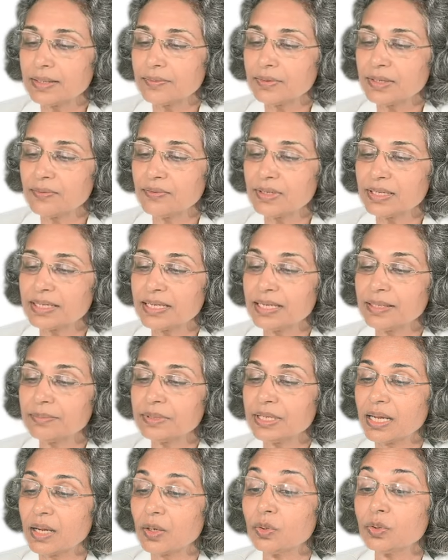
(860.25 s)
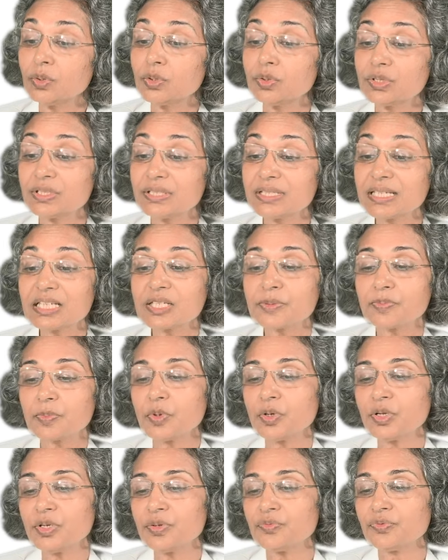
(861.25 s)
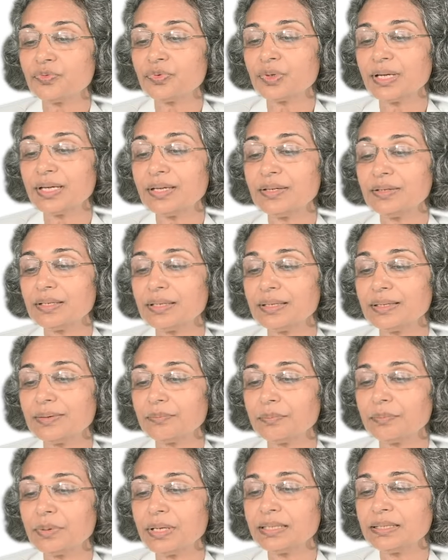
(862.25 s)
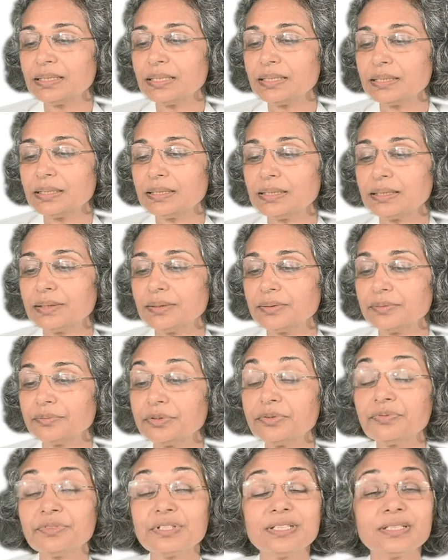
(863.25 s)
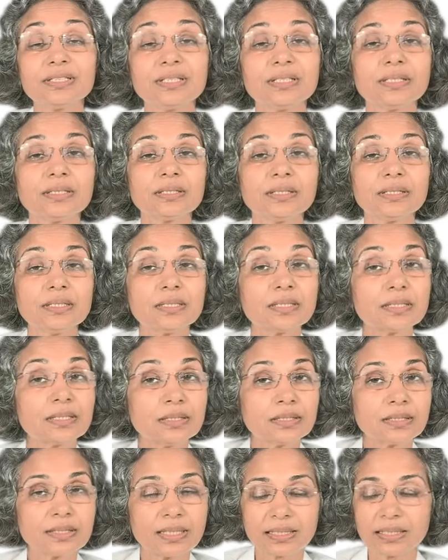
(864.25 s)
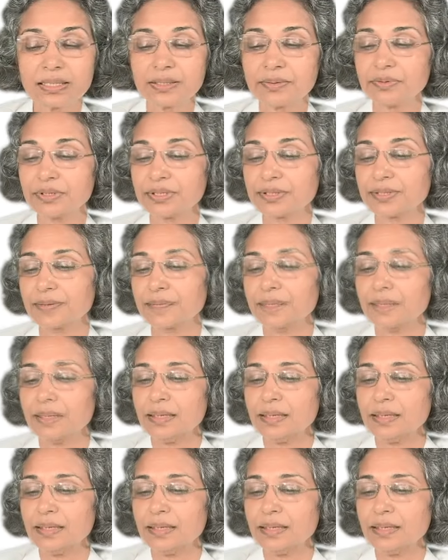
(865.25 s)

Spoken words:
level came down to 6.5 by the 15th day, that is the second week.